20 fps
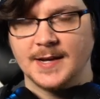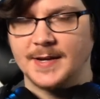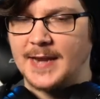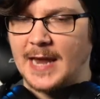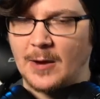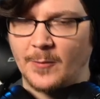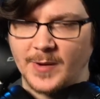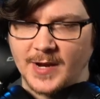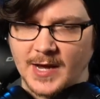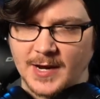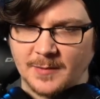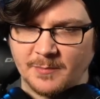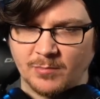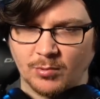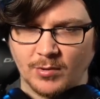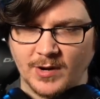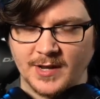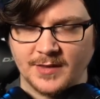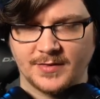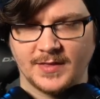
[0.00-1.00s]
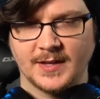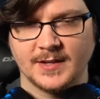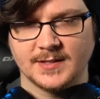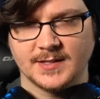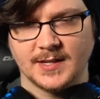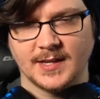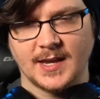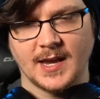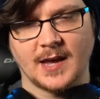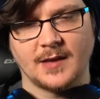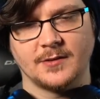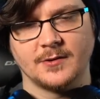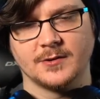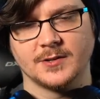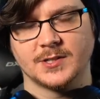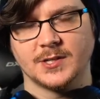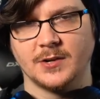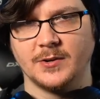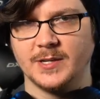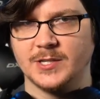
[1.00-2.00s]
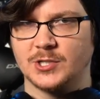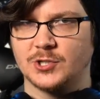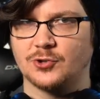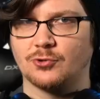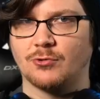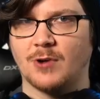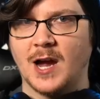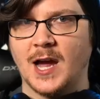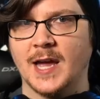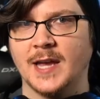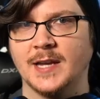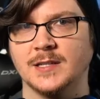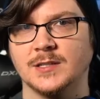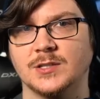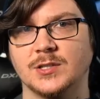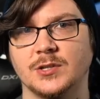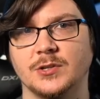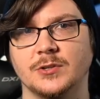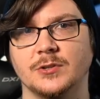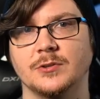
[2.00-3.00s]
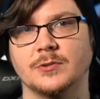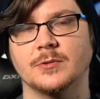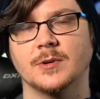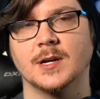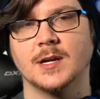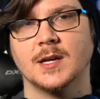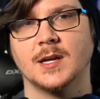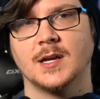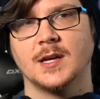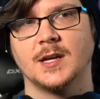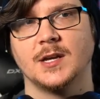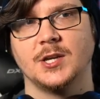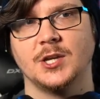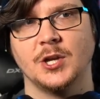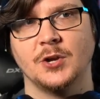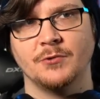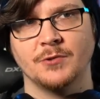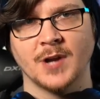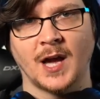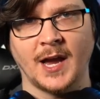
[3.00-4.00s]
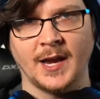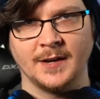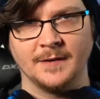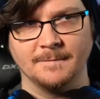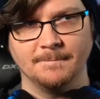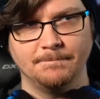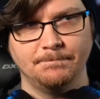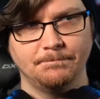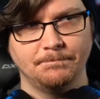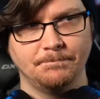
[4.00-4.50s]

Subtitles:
Now we got to bring things together. So he's trying to unite